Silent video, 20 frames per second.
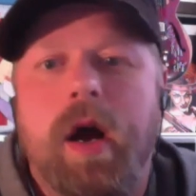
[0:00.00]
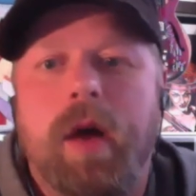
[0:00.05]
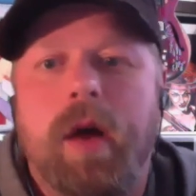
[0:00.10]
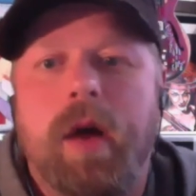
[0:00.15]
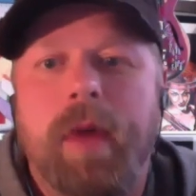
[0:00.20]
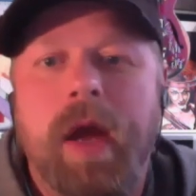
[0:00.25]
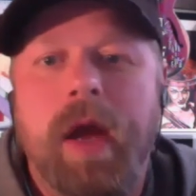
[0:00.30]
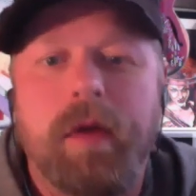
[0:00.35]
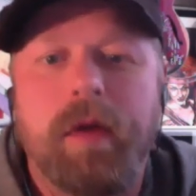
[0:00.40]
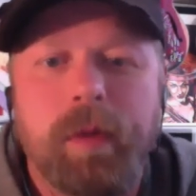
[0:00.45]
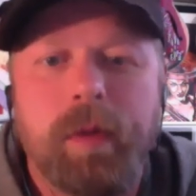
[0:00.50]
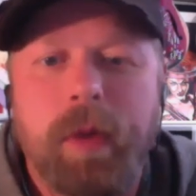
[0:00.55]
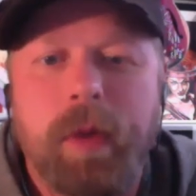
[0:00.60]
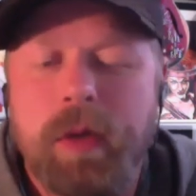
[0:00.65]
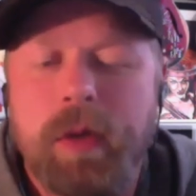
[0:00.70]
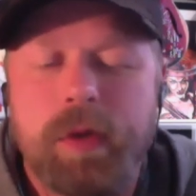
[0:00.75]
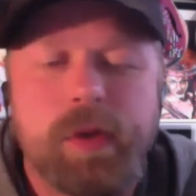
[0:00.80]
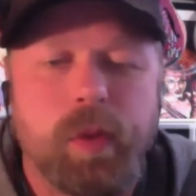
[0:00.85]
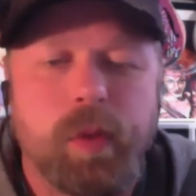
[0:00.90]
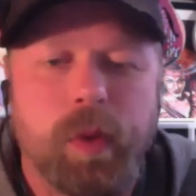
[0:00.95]

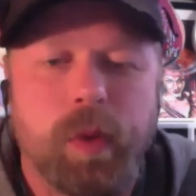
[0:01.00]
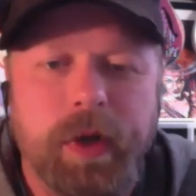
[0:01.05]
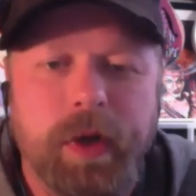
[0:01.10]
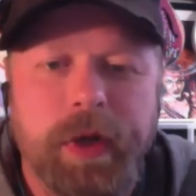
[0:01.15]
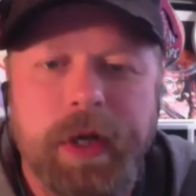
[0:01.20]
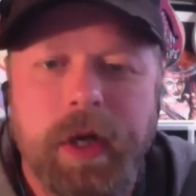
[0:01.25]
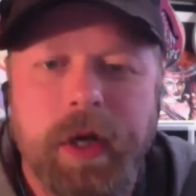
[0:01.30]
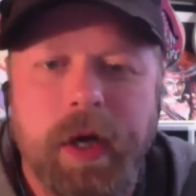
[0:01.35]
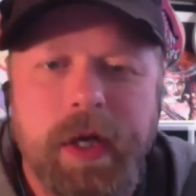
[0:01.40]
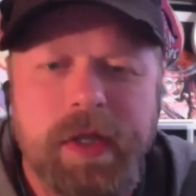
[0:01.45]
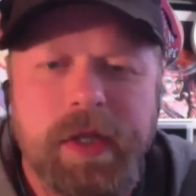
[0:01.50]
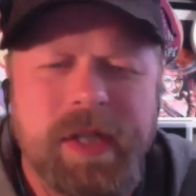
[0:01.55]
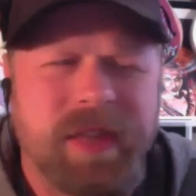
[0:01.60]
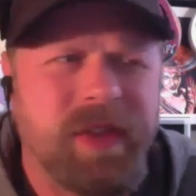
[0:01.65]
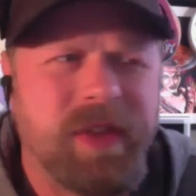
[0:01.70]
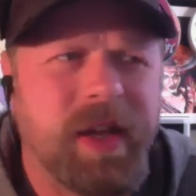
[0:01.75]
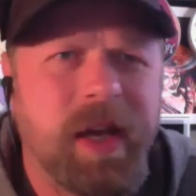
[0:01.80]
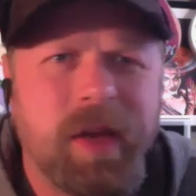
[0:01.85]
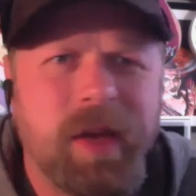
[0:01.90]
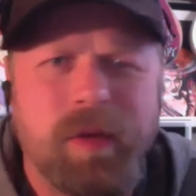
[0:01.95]
Everybody was really nice. I
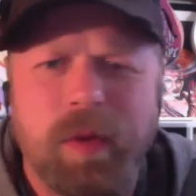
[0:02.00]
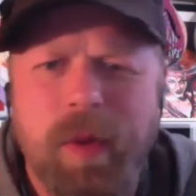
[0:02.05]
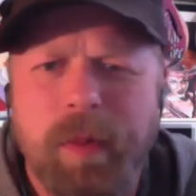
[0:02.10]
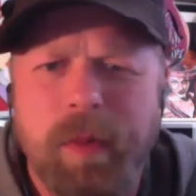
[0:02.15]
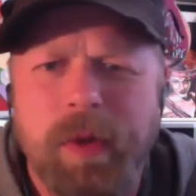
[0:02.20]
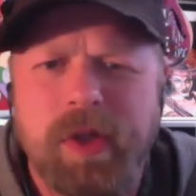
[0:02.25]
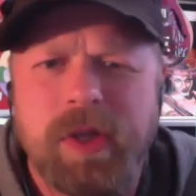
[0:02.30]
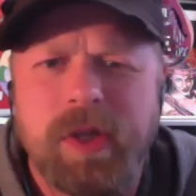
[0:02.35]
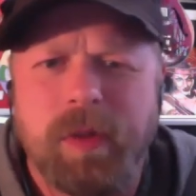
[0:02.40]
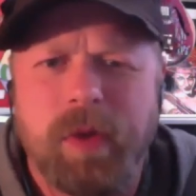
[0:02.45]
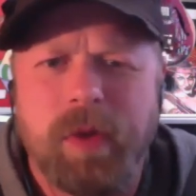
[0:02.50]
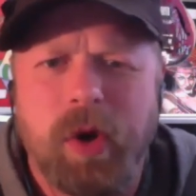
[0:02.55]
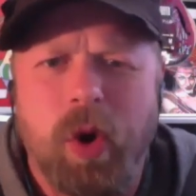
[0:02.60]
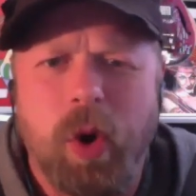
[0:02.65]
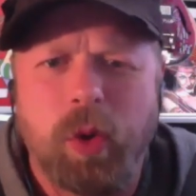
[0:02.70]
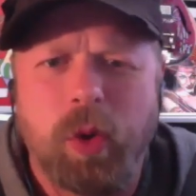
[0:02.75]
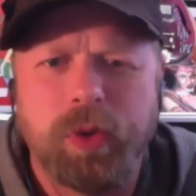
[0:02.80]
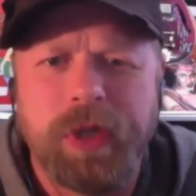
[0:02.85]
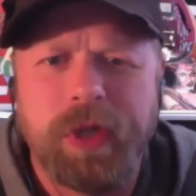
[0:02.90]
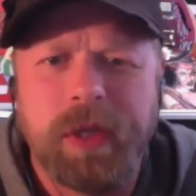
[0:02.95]
think I remember someone
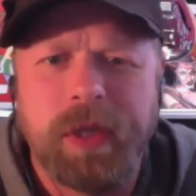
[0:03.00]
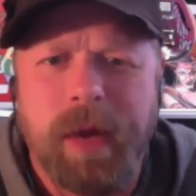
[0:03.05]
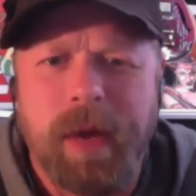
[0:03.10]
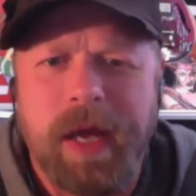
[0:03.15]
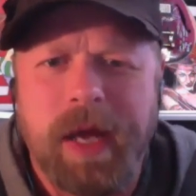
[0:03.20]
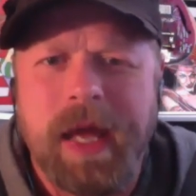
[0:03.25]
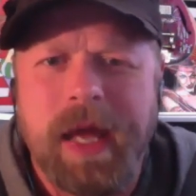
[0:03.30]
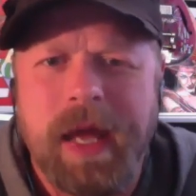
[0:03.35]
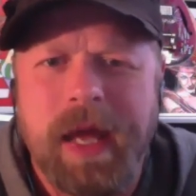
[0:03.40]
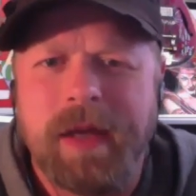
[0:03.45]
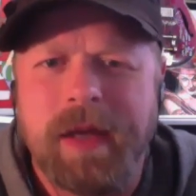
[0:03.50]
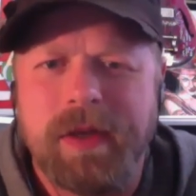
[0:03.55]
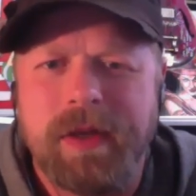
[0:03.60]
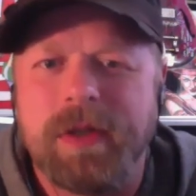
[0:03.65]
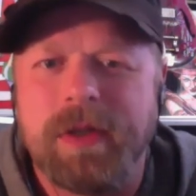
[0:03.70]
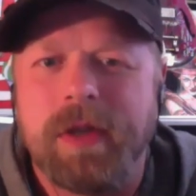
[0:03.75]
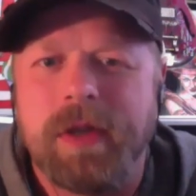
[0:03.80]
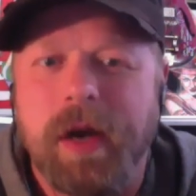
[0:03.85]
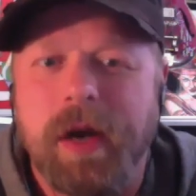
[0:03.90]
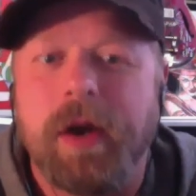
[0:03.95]
holding my hand
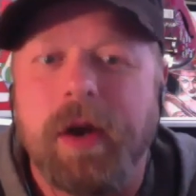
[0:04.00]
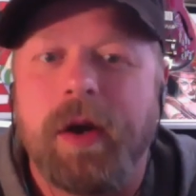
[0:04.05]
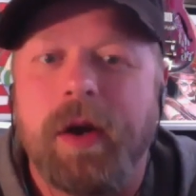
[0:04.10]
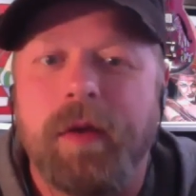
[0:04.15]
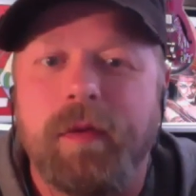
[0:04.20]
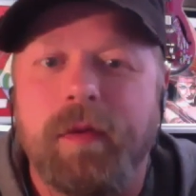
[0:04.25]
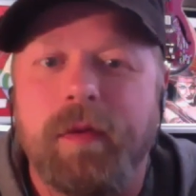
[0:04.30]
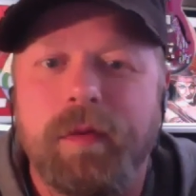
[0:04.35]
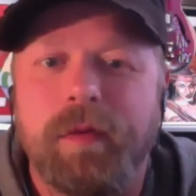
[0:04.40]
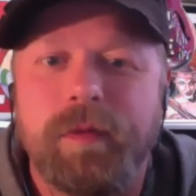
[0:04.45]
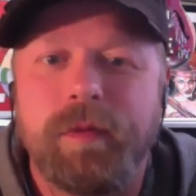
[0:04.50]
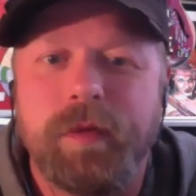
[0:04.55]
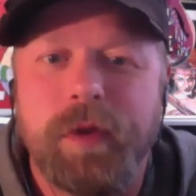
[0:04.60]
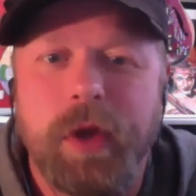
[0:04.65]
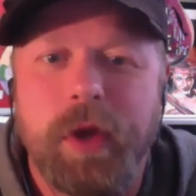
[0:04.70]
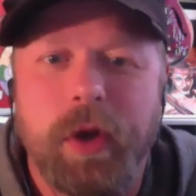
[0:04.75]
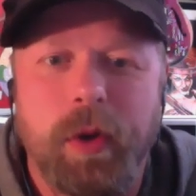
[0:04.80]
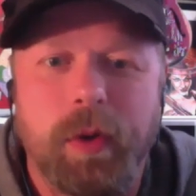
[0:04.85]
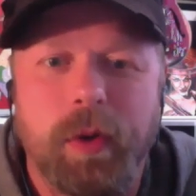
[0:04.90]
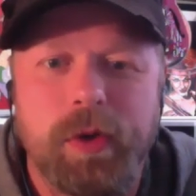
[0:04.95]
in there,
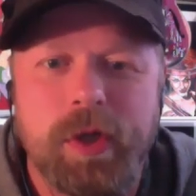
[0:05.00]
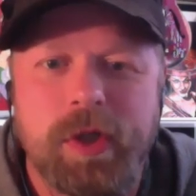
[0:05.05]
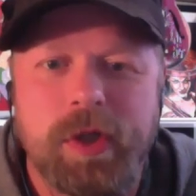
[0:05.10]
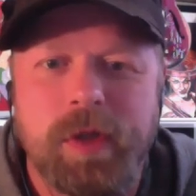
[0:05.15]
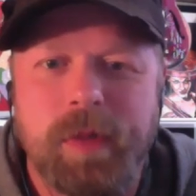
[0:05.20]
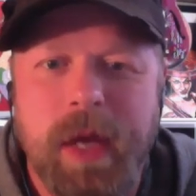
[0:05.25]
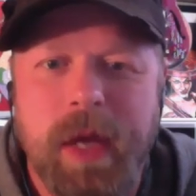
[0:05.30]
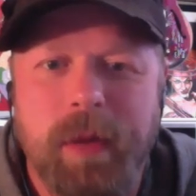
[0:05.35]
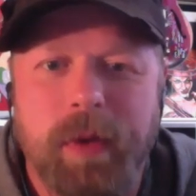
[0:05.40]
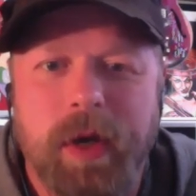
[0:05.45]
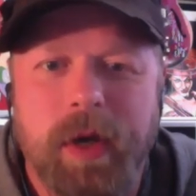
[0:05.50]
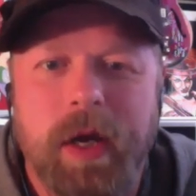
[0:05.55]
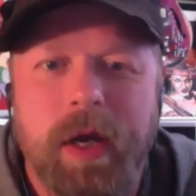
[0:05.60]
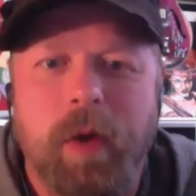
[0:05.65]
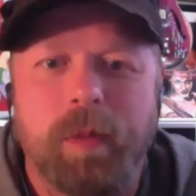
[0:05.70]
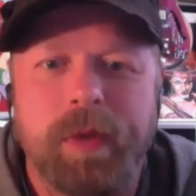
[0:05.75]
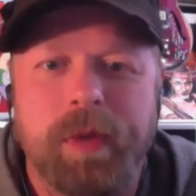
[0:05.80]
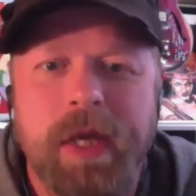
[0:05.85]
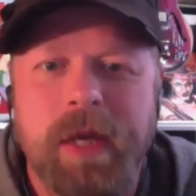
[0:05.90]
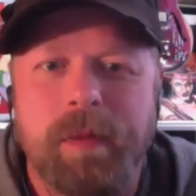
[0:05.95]
and just to be able to
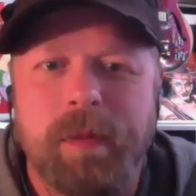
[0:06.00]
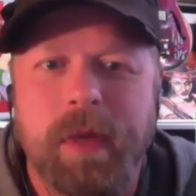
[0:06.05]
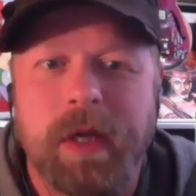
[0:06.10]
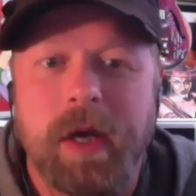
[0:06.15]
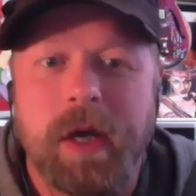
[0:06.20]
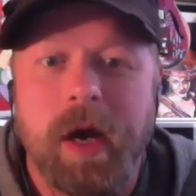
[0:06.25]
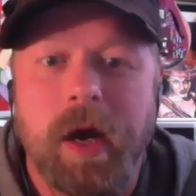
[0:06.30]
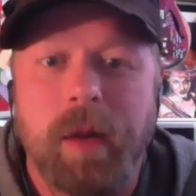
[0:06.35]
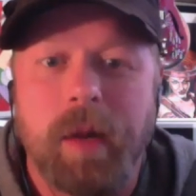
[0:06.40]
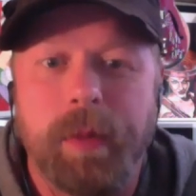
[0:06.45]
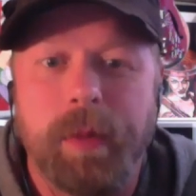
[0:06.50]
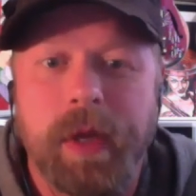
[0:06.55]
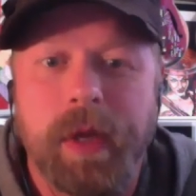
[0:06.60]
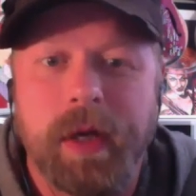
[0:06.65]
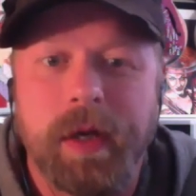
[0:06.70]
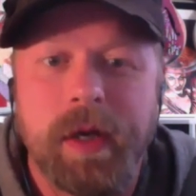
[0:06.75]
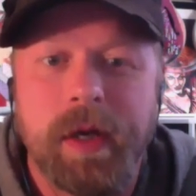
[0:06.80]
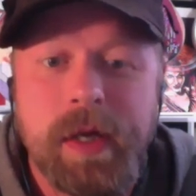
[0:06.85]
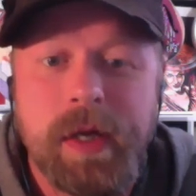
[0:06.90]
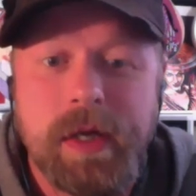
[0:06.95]
help keep me calm.
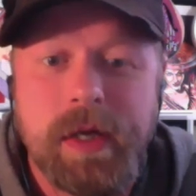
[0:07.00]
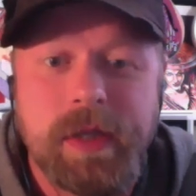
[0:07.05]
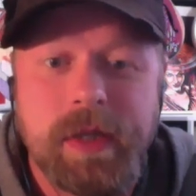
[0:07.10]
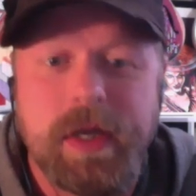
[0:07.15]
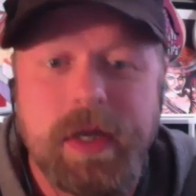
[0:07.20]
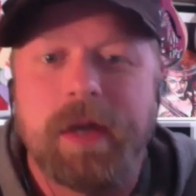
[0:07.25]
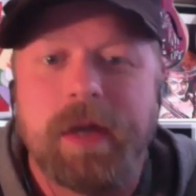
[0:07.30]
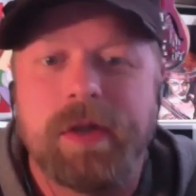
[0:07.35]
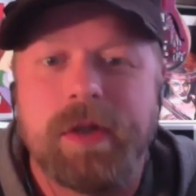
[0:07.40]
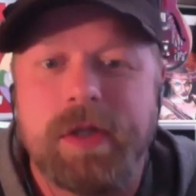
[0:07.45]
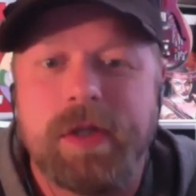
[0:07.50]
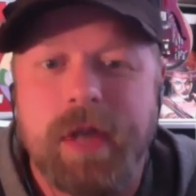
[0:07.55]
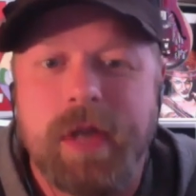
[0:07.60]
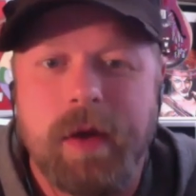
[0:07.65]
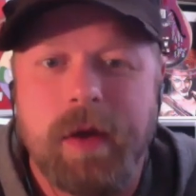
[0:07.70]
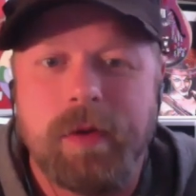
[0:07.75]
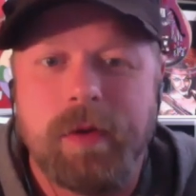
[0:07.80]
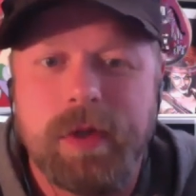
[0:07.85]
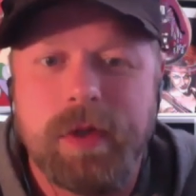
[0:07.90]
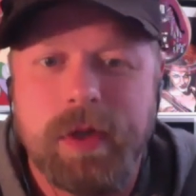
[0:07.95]
And as odd as it
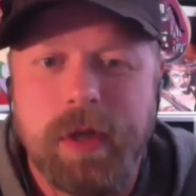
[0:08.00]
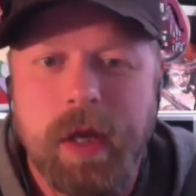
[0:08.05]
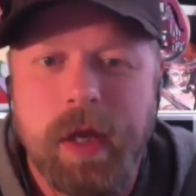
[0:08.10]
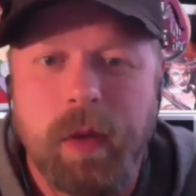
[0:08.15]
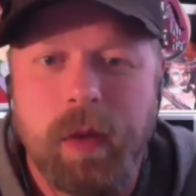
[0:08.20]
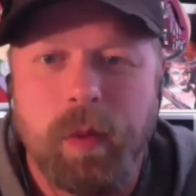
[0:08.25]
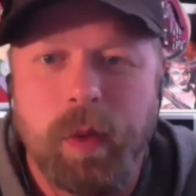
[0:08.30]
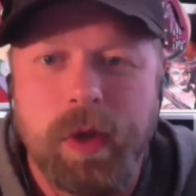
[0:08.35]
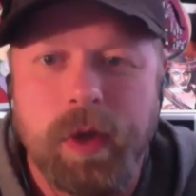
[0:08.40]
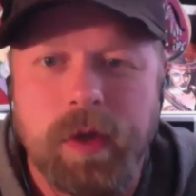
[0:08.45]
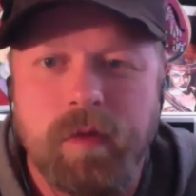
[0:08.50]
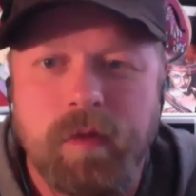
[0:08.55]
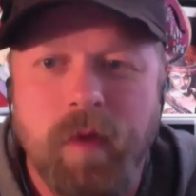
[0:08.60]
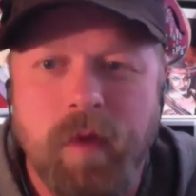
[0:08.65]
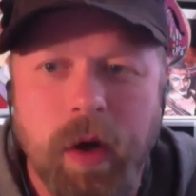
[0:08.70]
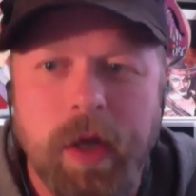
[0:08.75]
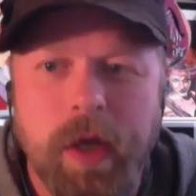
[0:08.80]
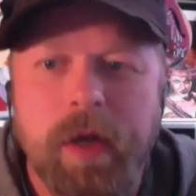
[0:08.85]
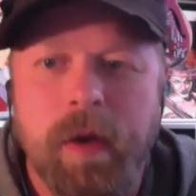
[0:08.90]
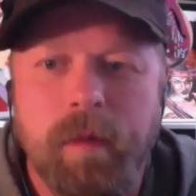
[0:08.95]
sounds, it was
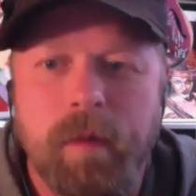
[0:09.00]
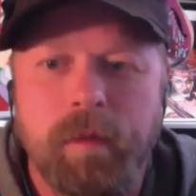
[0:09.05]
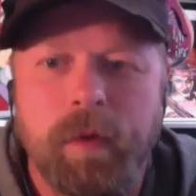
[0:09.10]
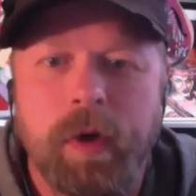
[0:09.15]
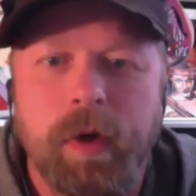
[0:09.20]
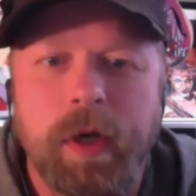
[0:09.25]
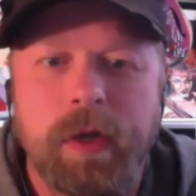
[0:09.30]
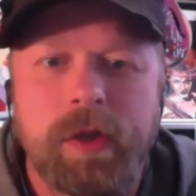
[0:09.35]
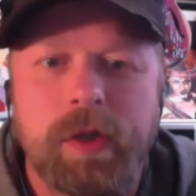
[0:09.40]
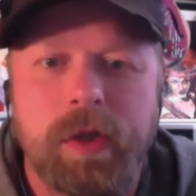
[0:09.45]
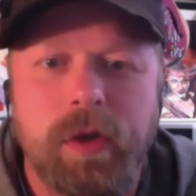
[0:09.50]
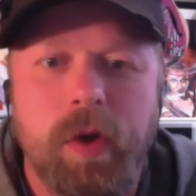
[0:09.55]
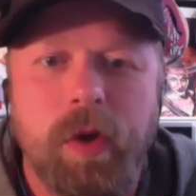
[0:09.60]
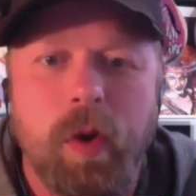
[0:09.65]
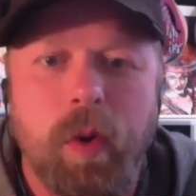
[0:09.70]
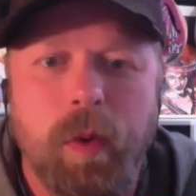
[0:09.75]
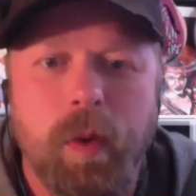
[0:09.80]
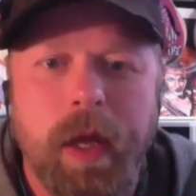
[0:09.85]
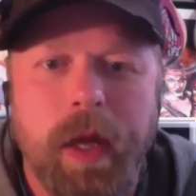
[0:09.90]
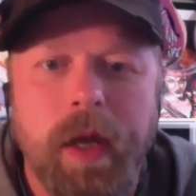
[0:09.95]
very comforting to
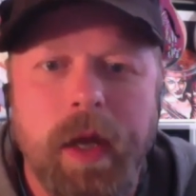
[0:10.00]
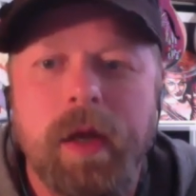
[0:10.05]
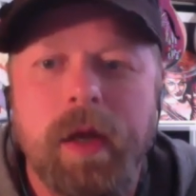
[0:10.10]
know that